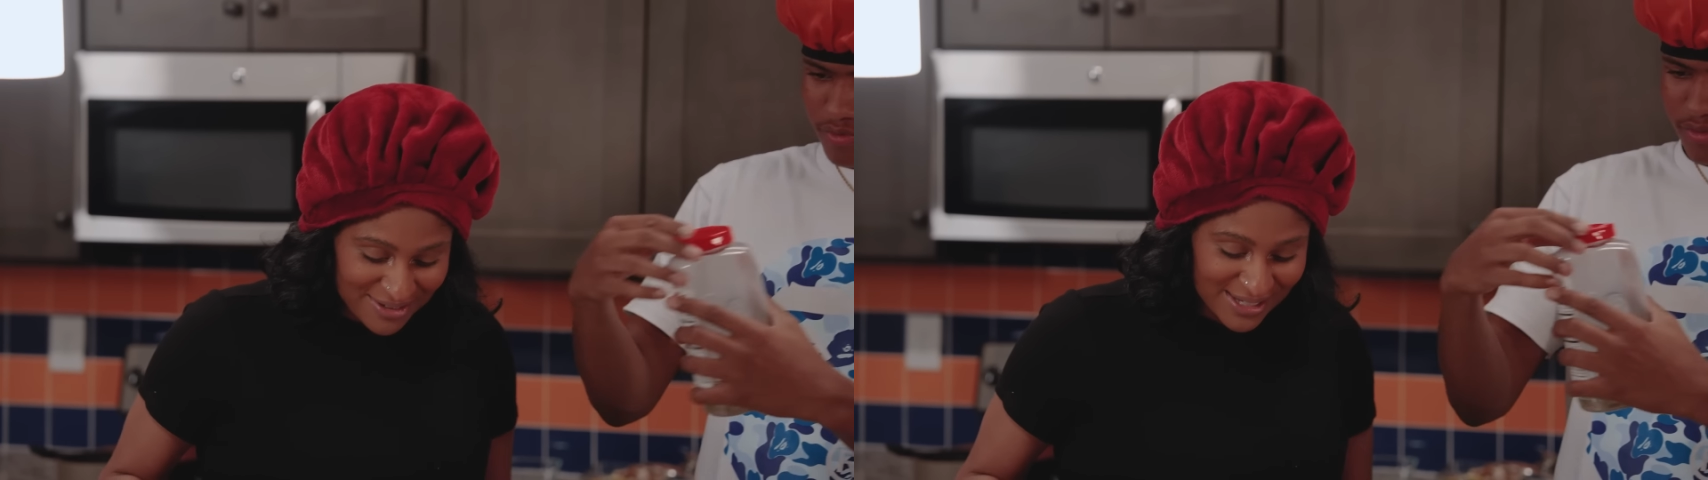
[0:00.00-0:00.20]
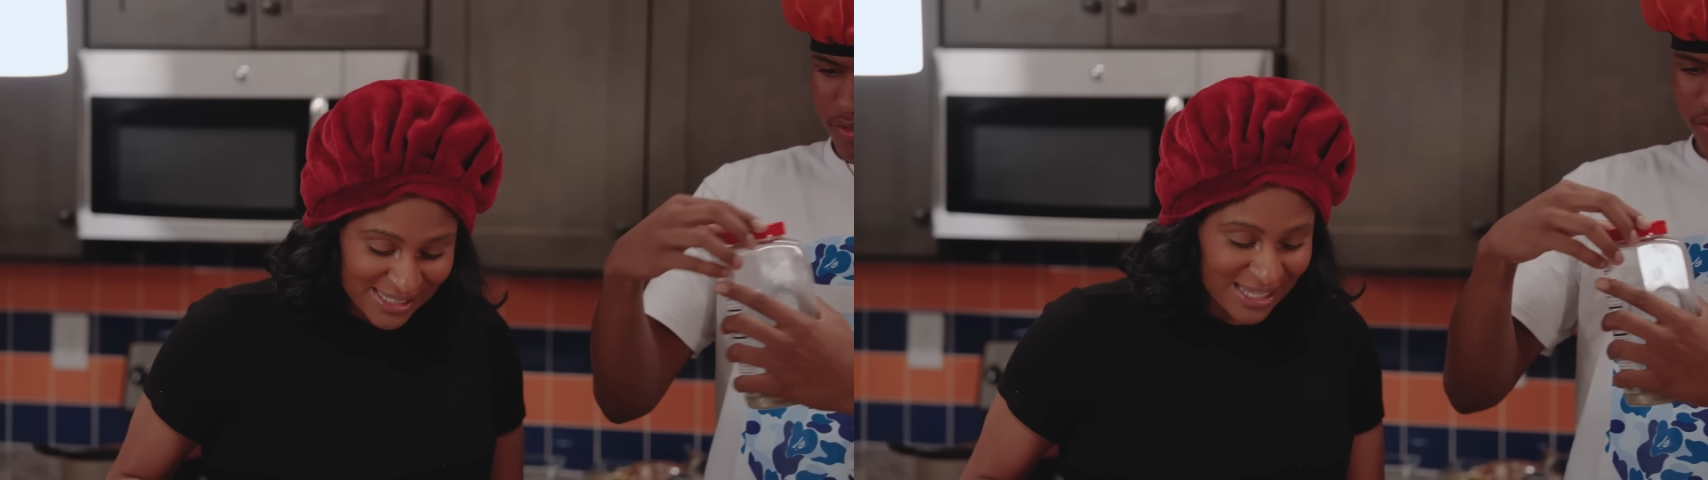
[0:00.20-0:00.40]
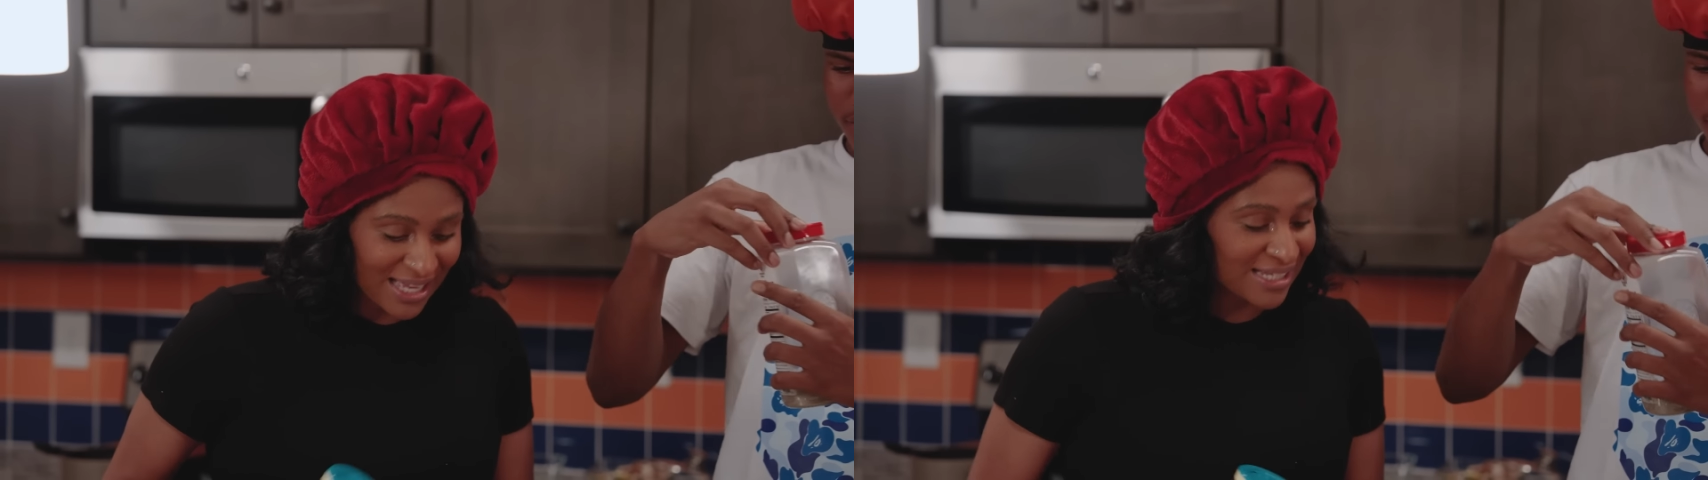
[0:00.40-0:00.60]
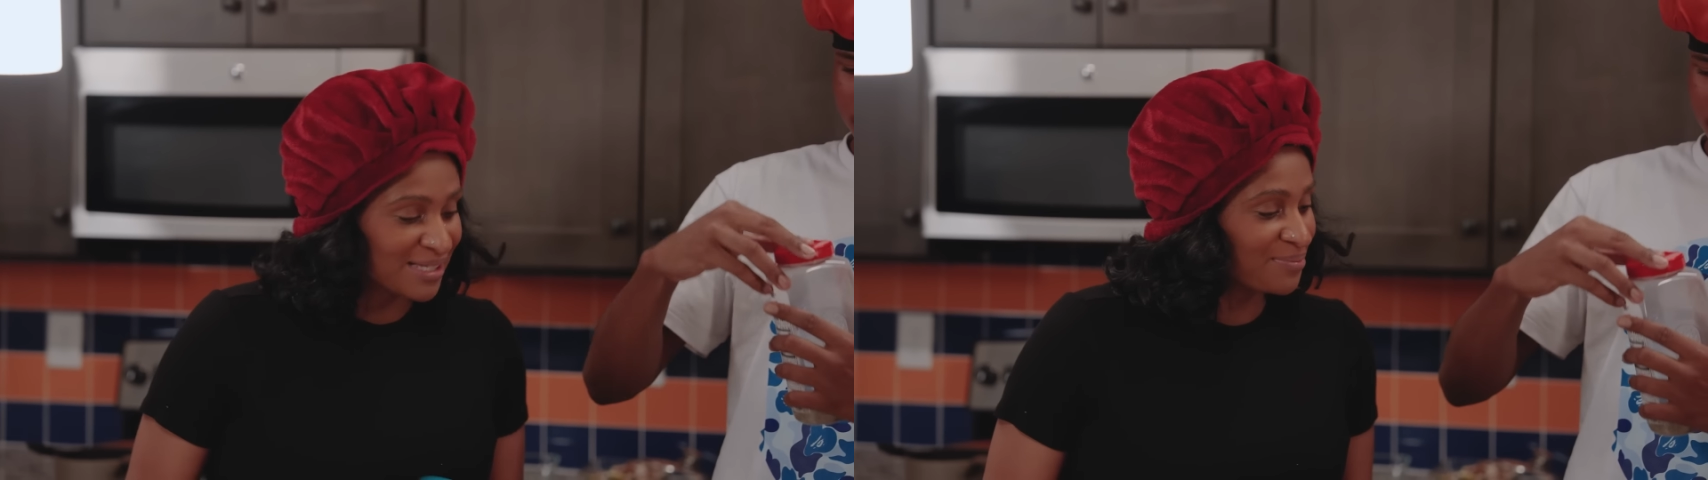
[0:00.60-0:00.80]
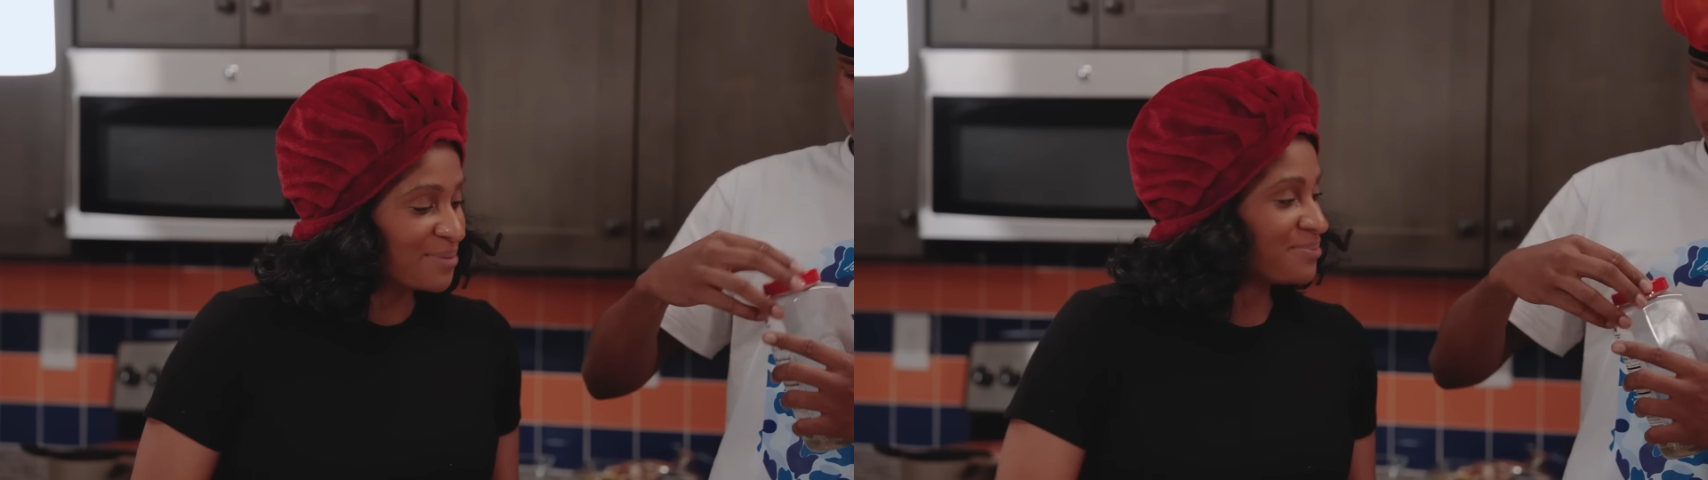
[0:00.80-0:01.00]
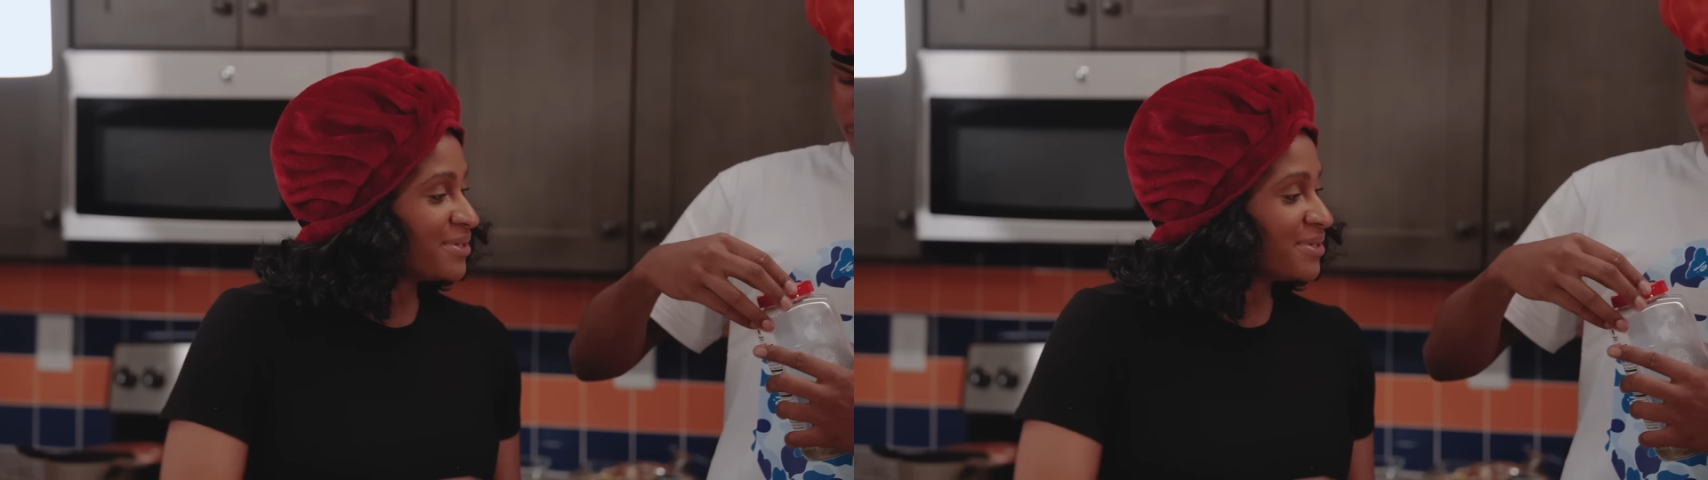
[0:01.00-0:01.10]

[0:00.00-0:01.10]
yours. I need some pepper.